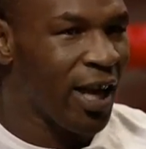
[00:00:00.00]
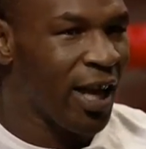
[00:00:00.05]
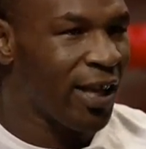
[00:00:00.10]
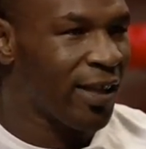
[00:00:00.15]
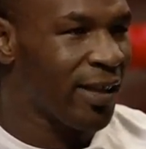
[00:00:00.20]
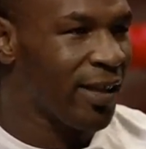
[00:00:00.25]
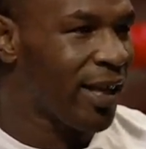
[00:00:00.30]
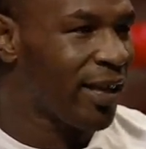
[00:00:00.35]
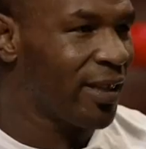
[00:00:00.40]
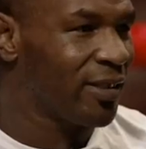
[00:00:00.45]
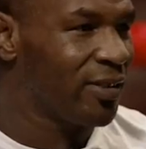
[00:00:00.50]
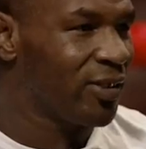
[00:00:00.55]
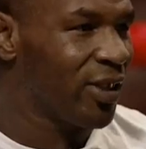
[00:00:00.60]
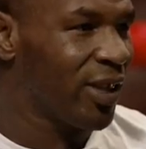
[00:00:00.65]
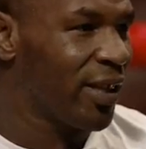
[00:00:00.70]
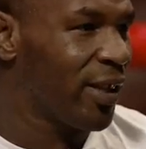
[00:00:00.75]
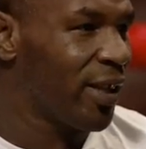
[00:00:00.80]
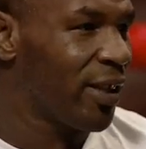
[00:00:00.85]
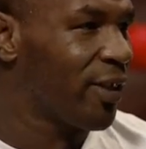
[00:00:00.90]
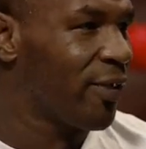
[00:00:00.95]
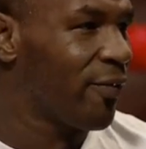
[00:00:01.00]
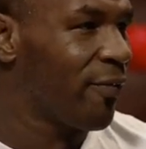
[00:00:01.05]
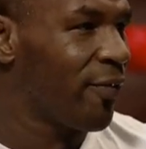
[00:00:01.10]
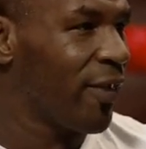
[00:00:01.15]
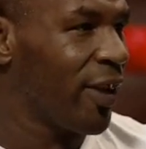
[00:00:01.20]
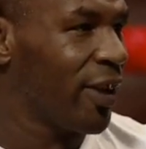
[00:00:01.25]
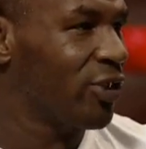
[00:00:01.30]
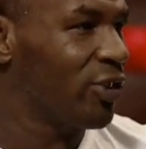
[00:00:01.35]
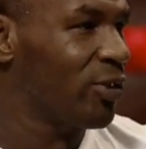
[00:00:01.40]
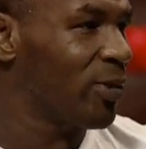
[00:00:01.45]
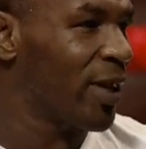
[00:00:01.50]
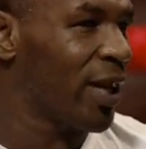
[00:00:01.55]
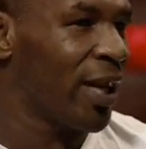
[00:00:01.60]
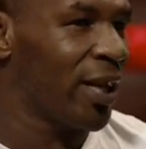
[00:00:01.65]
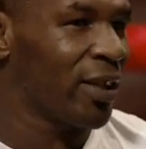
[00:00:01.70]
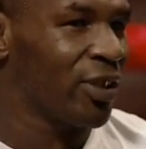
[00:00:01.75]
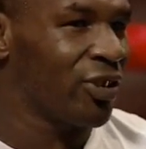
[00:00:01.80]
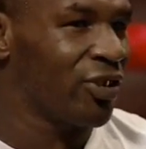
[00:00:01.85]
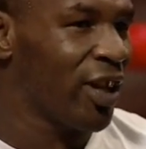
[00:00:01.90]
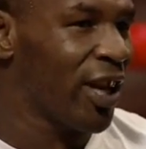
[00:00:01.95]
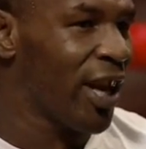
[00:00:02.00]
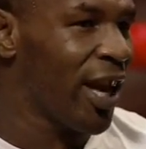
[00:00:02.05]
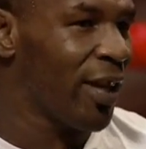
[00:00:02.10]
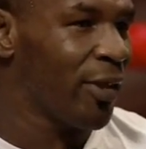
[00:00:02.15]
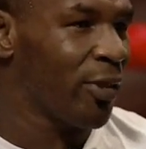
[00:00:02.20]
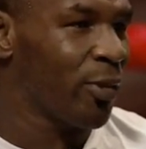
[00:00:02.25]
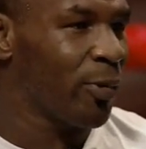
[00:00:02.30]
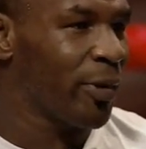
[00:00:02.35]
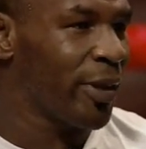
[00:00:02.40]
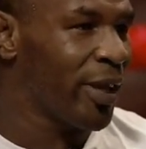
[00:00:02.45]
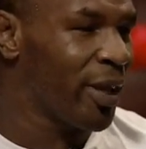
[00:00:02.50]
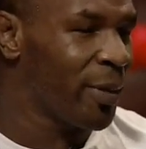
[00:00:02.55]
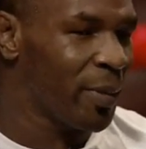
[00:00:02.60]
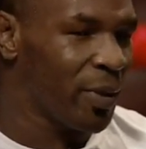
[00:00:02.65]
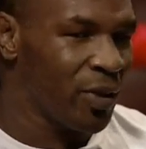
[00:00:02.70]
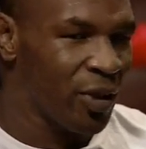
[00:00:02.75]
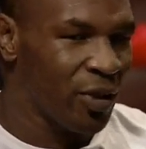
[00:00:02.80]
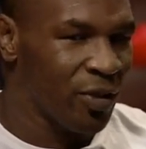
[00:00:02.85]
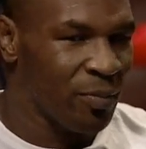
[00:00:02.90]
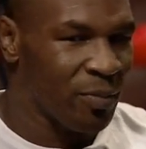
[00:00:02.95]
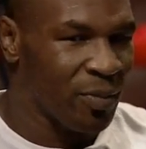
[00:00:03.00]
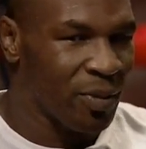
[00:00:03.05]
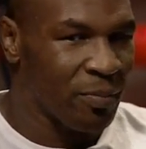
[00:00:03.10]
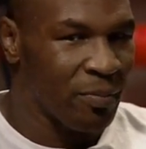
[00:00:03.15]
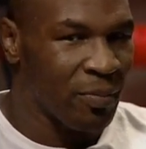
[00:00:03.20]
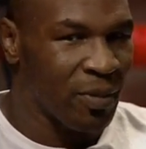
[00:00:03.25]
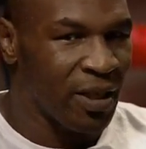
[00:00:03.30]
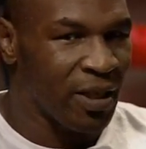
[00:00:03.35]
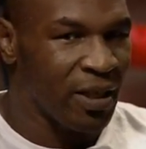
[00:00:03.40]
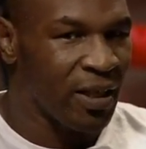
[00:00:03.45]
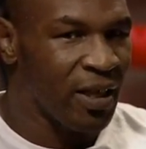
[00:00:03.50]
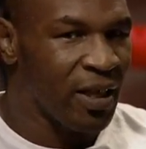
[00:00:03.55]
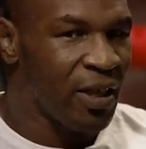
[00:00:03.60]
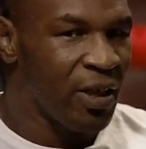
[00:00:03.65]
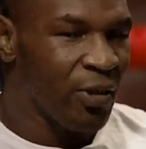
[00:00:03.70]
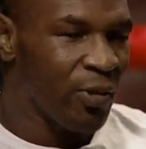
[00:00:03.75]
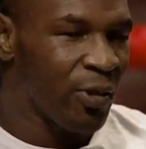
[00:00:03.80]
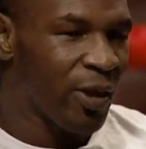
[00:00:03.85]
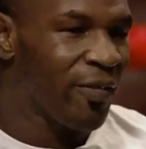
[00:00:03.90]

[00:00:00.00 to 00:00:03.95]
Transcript: It doesn't affect you guys because your guys don't care about nothing but money.